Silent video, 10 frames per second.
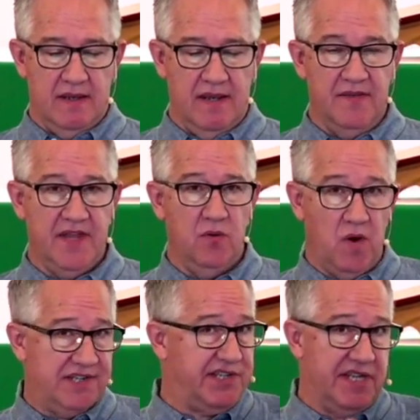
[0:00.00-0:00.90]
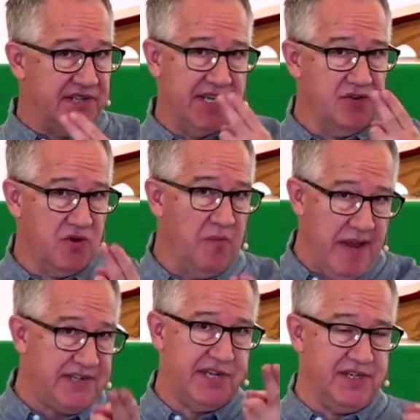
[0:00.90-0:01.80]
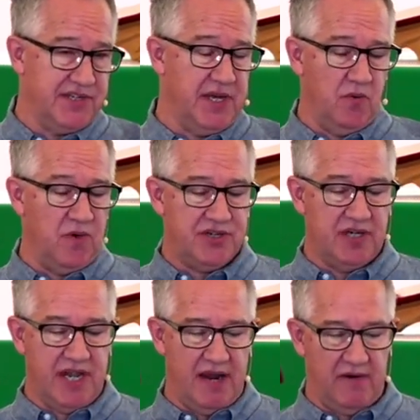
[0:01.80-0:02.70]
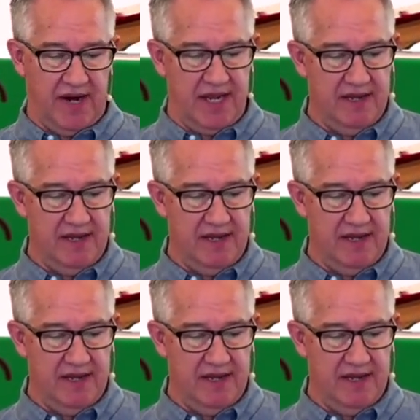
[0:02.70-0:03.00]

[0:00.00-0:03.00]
and then what's the central message that we should carry?